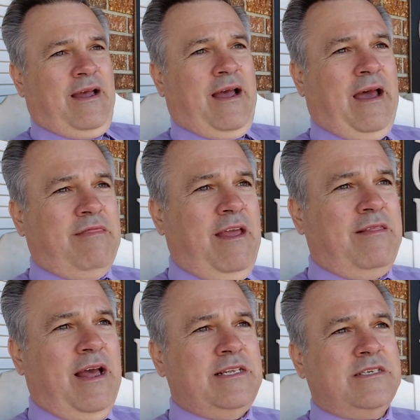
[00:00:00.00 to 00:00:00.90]
I think
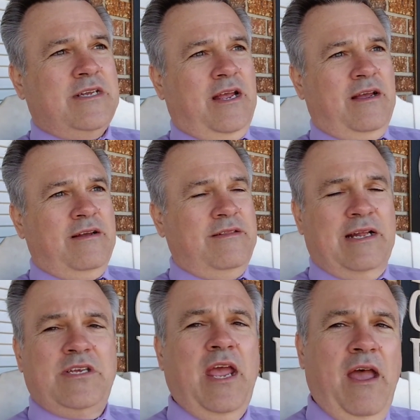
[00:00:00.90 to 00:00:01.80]
that's
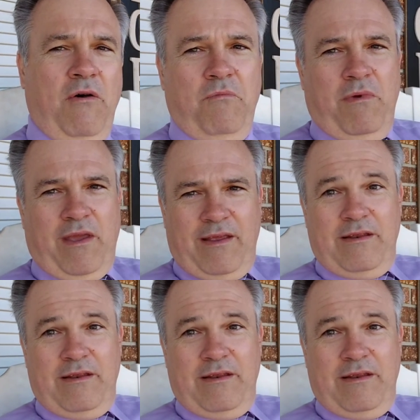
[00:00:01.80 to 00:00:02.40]
helped me